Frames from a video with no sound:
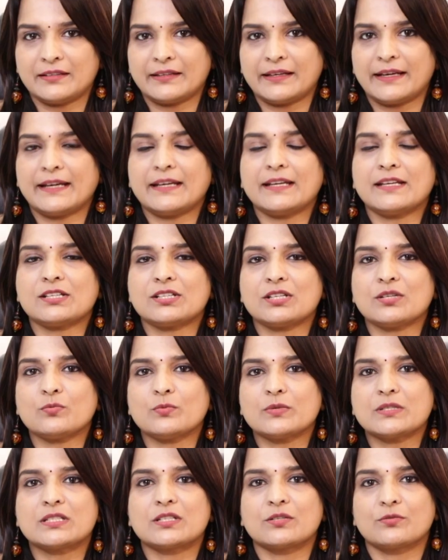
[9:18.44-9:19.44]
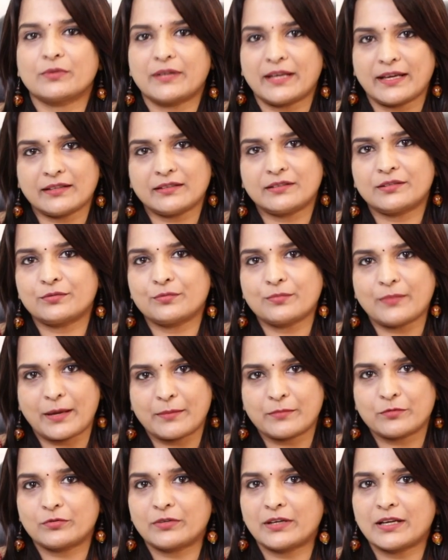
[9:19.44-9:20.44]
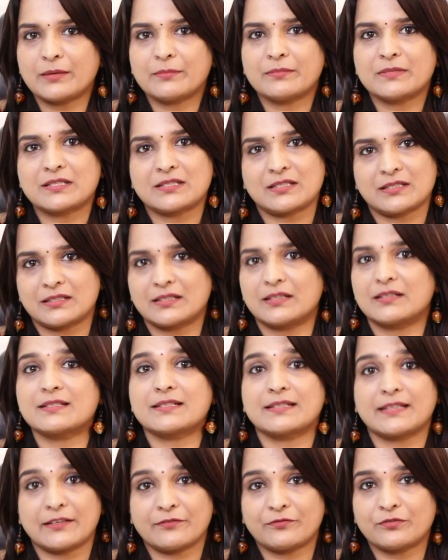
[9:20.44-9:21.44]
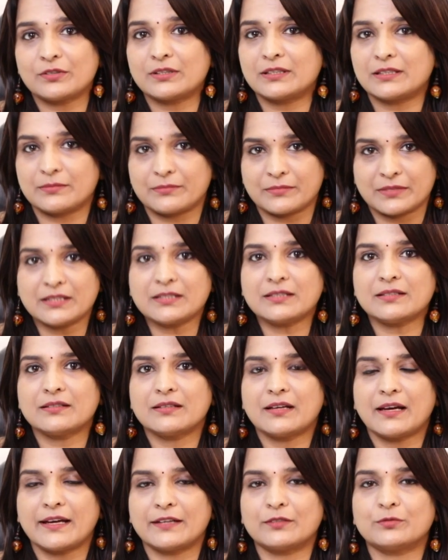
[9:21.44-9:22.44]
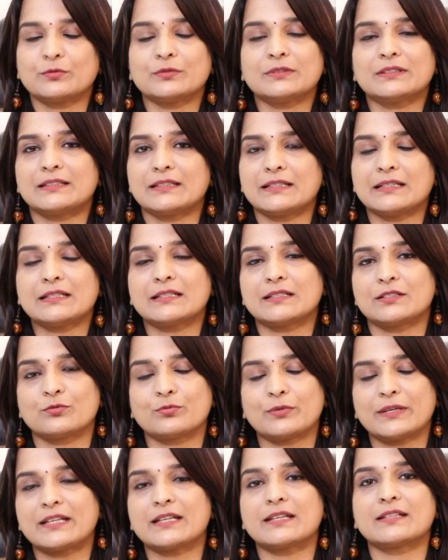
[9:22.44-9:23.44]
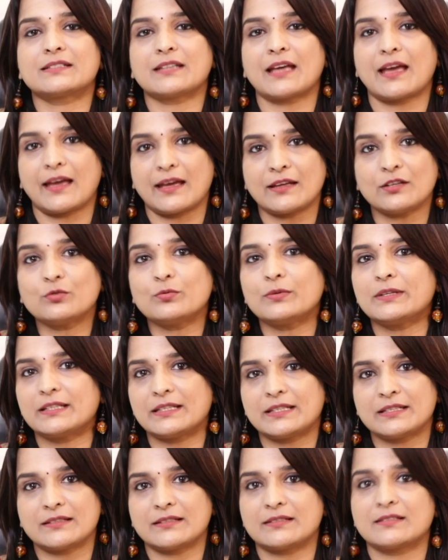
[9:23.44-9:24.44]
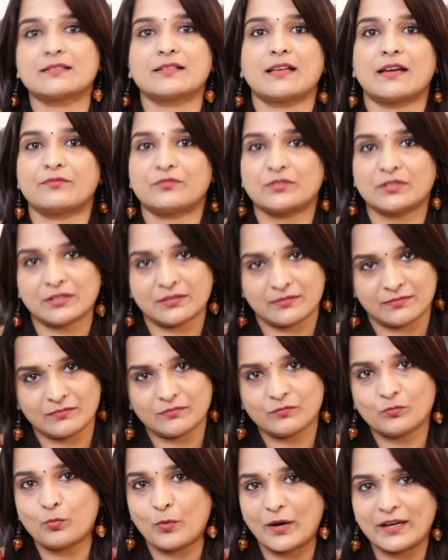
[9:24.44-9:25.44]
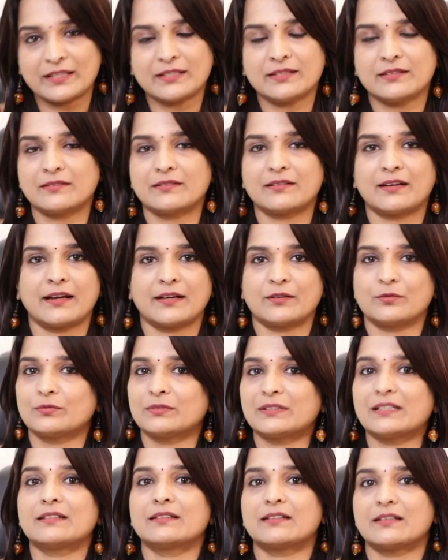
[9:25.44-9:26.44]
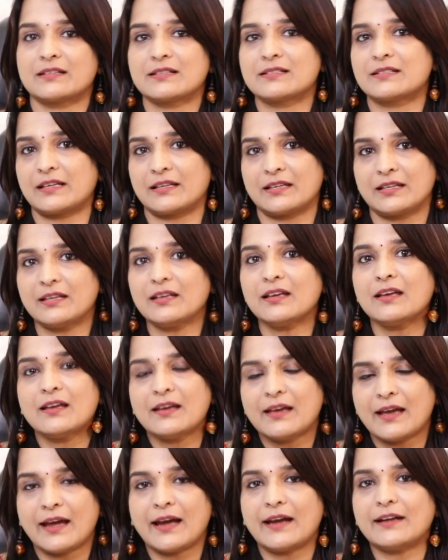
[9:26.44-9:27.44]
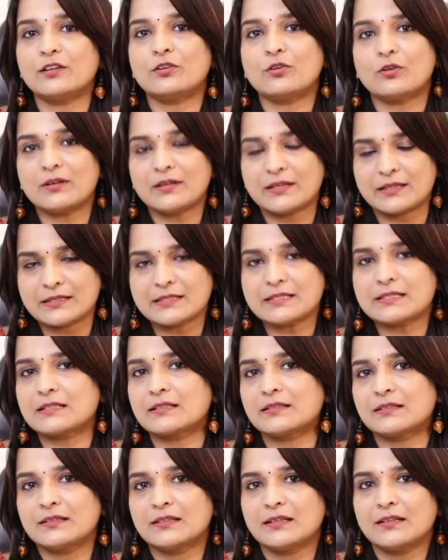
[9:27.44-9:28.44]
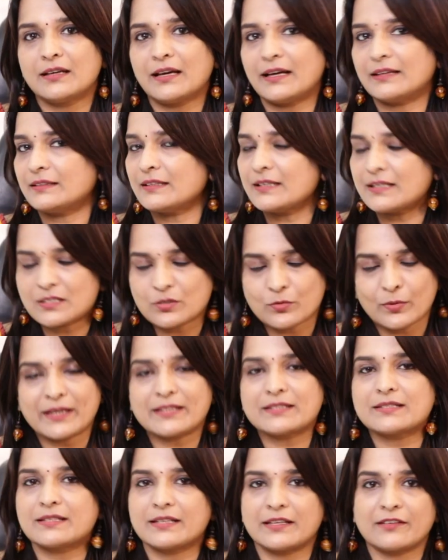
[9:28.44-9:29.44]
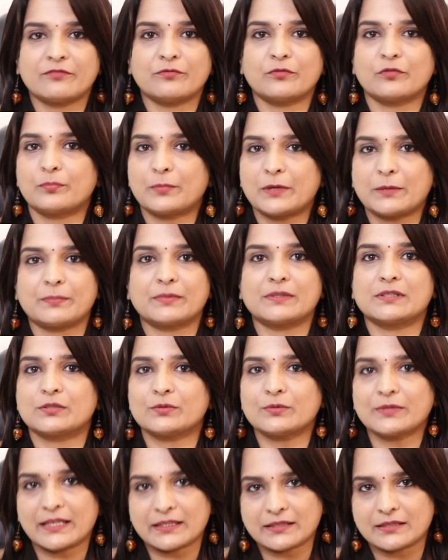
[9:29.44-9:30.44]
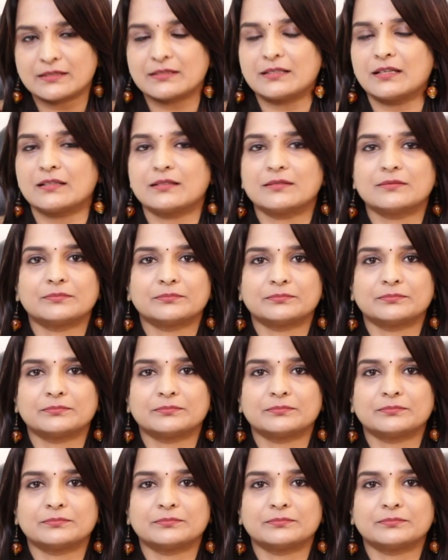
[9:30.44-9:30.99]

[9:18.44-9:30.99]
The radiation which you get through mammogram is the safer limit. I don't think doing it annually, that is after 1 year, I don't think there is any added on risk. I think it's quite safe for people to get it done.